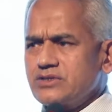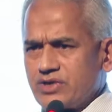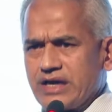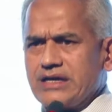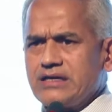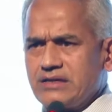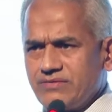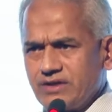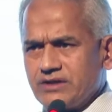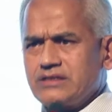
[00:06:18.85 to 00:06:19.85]
trying,
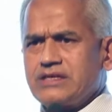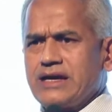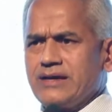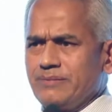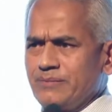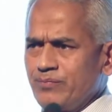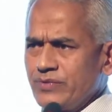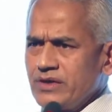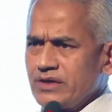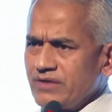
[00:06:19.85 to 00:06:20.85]
giving it time,
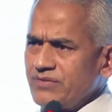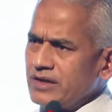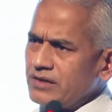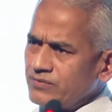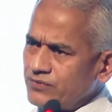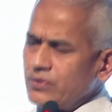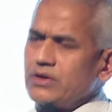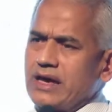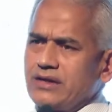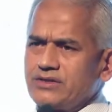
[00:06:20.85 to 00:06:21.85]
giving it
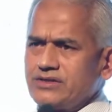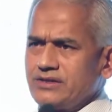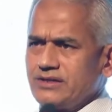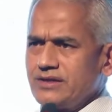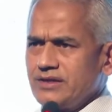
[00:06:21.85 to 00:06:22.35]
full energy,